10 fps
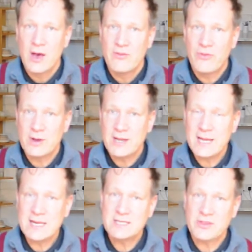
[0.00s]
For
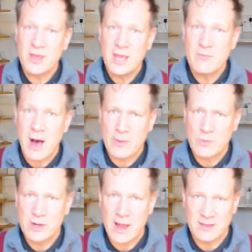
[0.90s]
Lily's theme, I
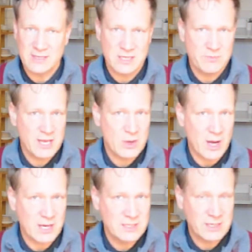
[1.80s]
would like this to be
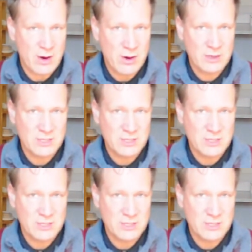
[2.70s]
quite dark,